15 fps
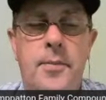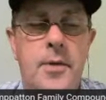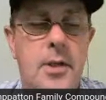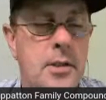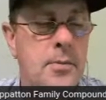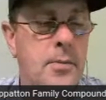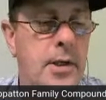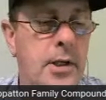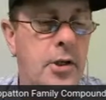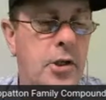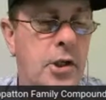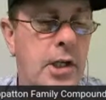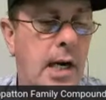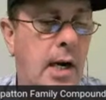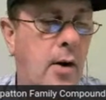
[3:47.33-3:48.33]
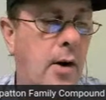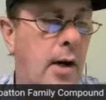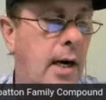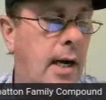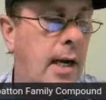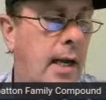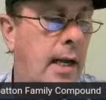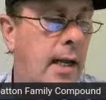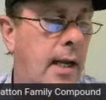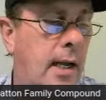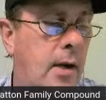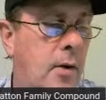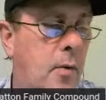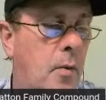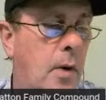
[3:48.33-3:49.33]
this meteor shower
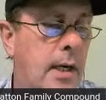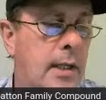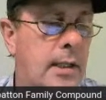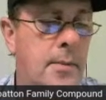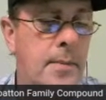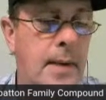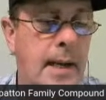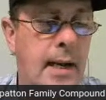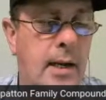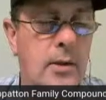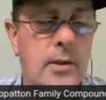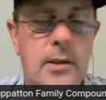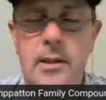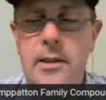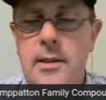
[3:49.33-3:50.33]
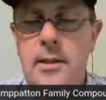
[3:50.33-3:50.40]
and what it's about.